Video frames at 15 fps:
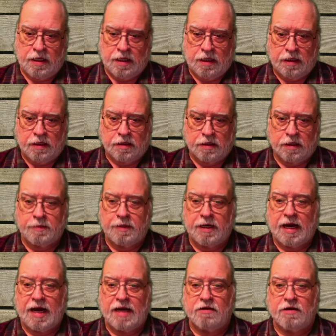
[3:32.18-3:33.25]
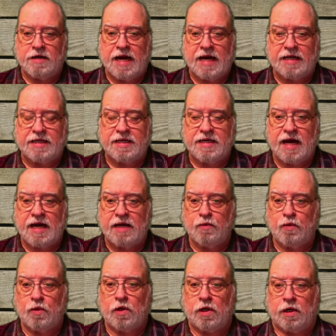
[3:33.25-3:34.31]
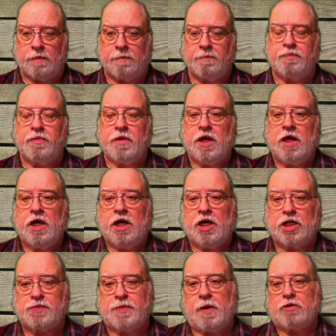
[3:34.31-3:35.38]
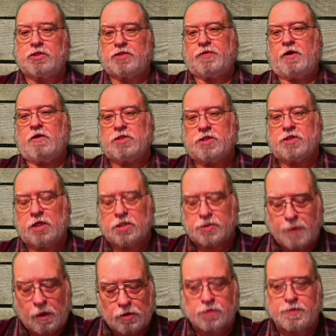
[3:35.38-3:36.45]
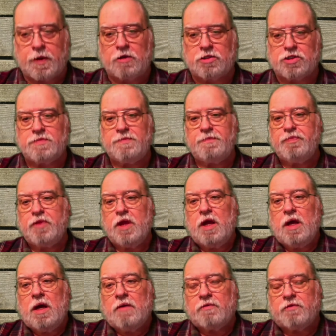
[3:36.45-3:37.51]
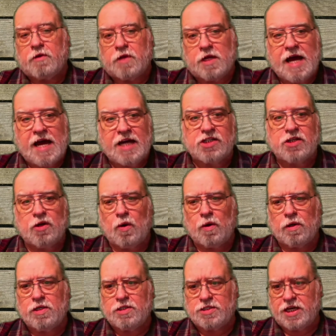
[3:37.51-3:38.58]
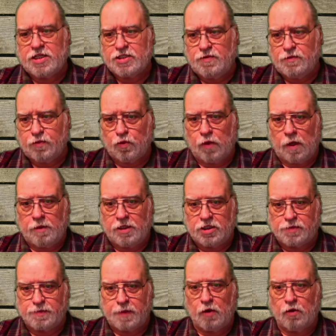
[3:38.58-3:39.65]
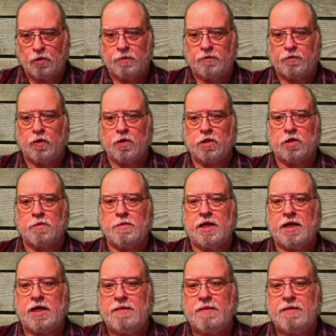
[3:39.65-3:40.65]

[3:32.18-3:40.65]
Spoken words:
A little bit later, in 1991, a spokesperson for the National Organization for Women spoke before the committee